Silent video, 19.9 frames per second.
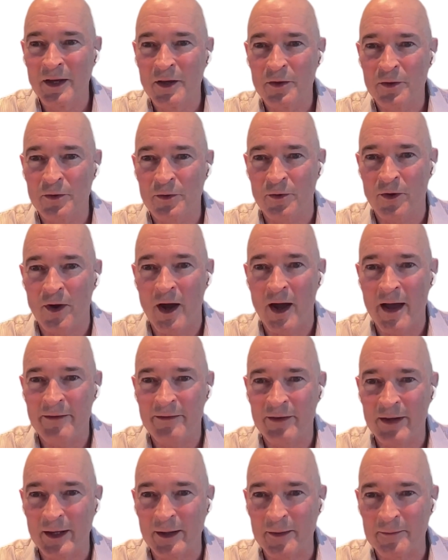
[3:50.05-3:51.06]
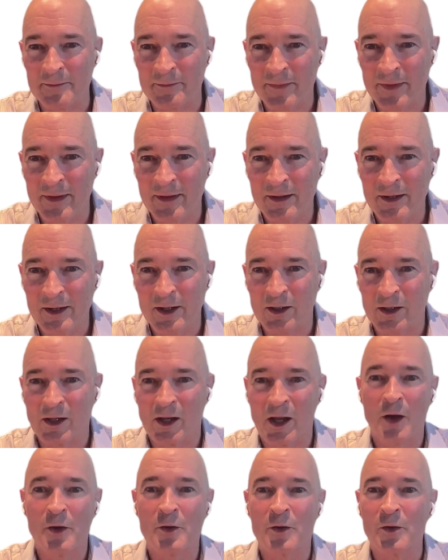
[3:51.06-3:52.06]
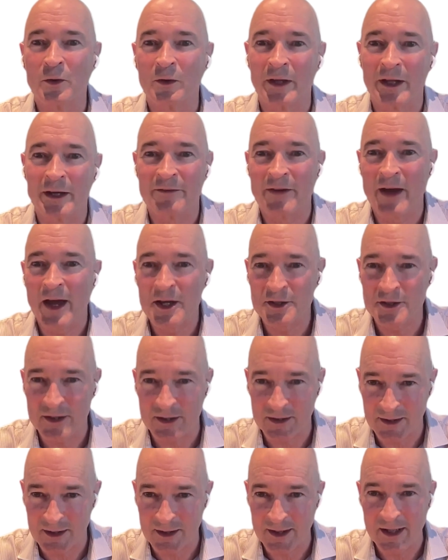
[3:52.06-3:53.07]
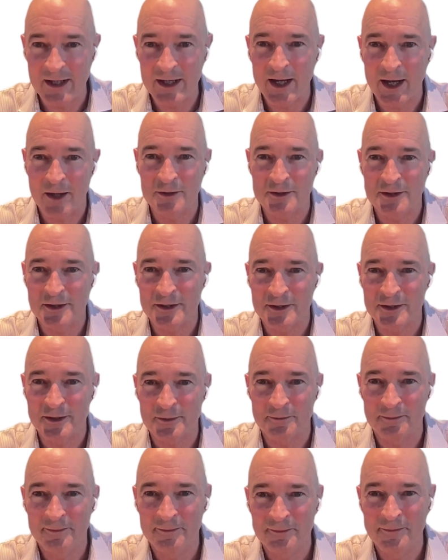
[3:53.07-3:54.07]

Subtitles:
thriving local innovation ecosystem.